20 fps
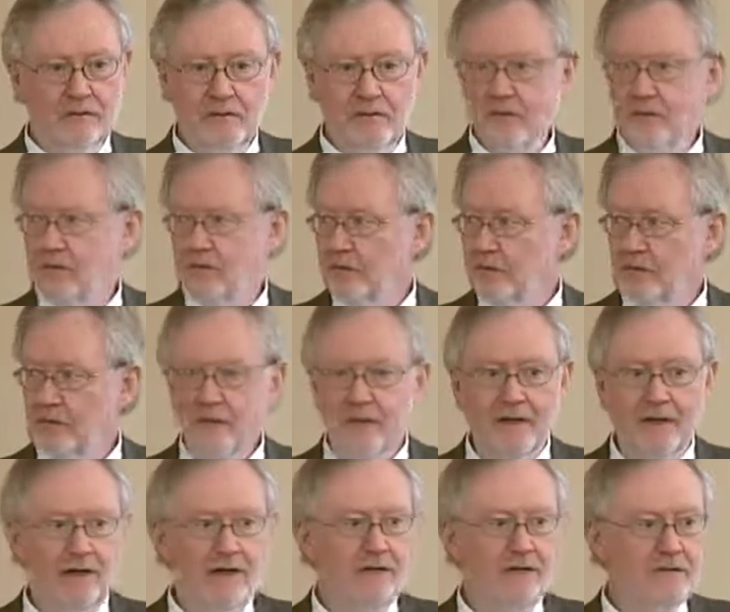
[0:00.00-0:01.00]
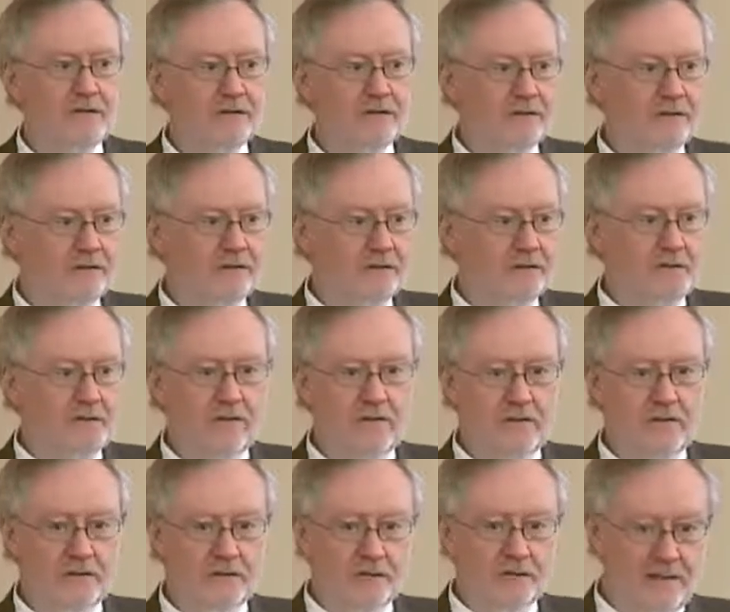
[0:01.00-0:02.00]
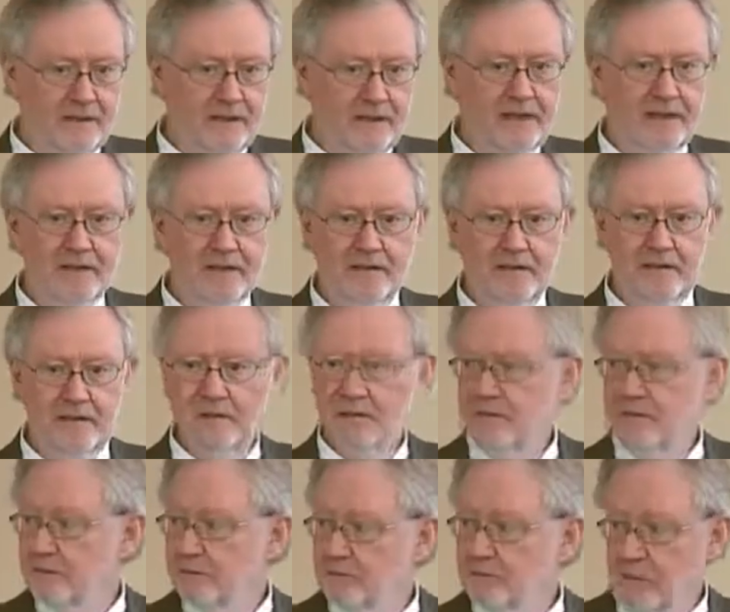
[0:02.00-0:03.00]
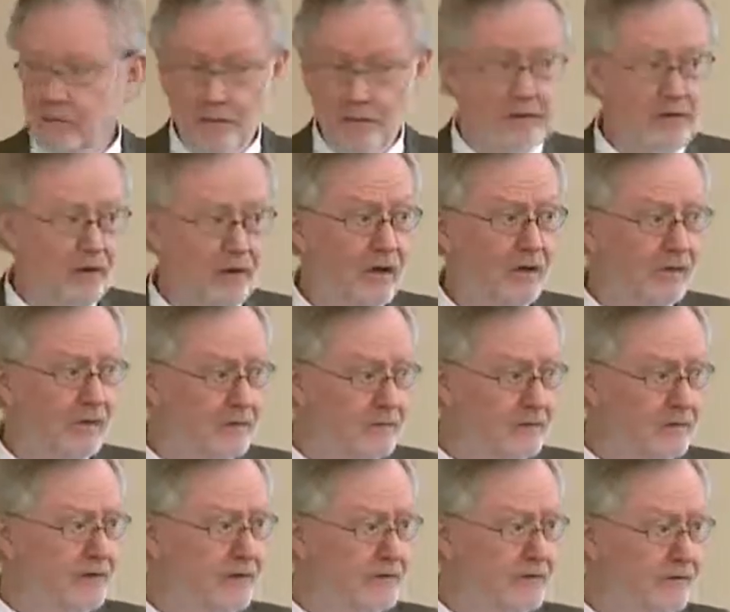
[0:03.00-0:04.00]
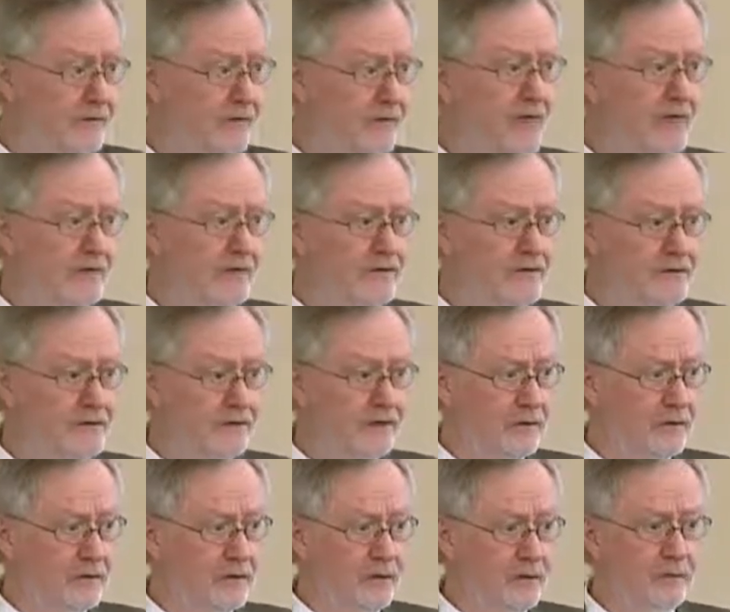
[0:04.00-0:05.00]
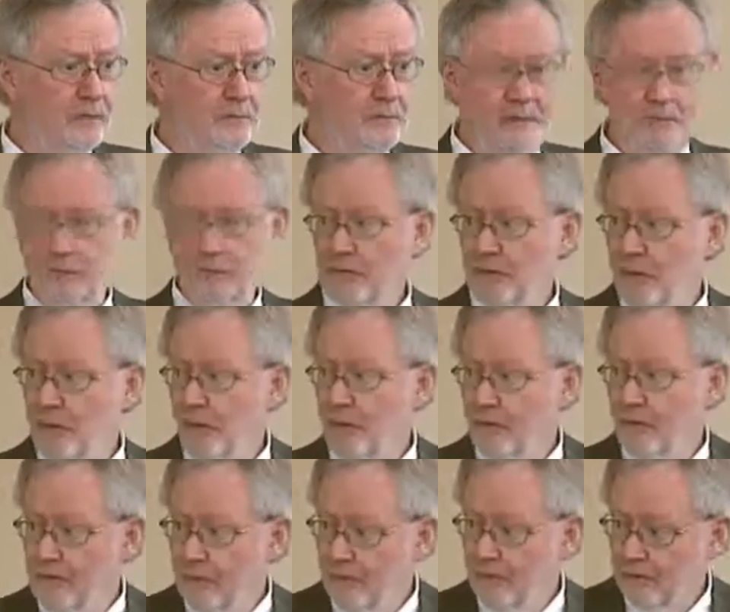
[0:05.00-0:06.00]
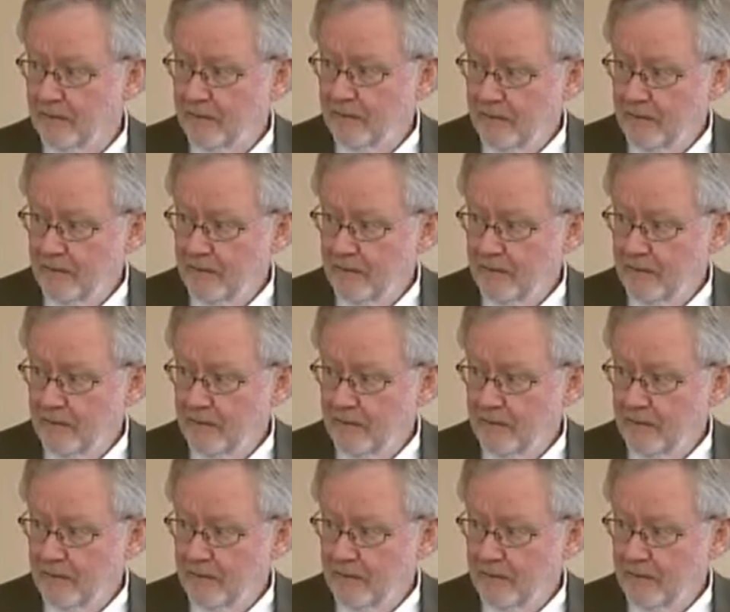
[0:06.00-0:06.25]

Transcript: so the biologists could key into this, what we're calling traditional knowledge or what local people know about